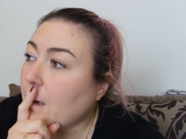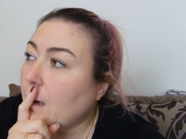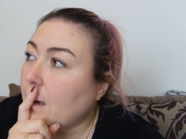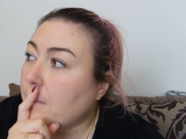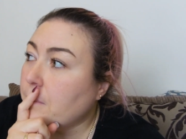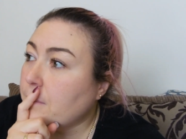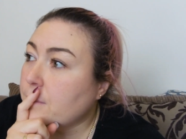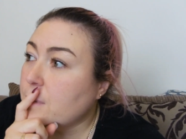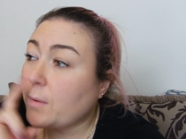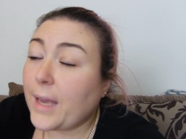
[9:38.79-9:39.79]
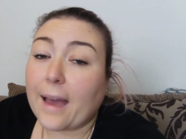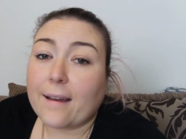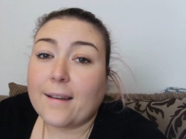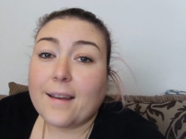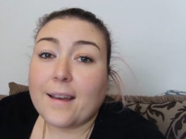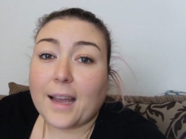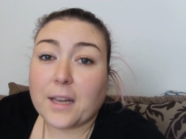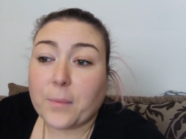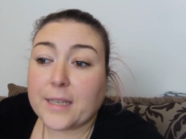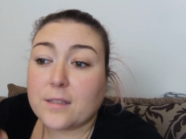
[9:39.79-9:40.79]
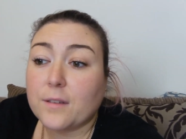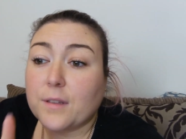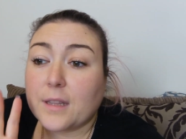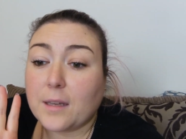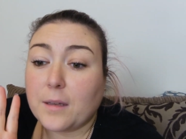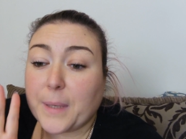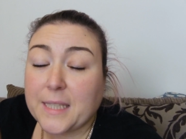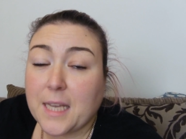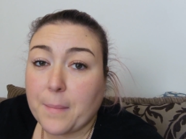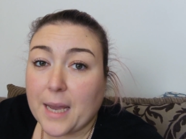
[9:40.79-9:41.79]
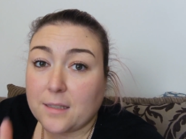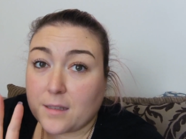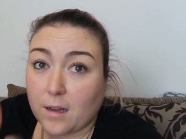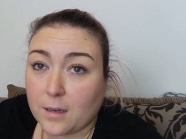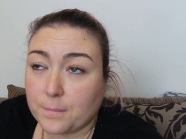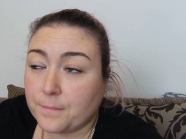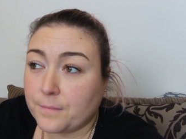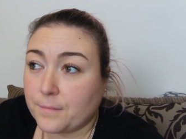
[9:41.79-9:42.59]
Um, so yeah. Anyway, so the, the BT man has come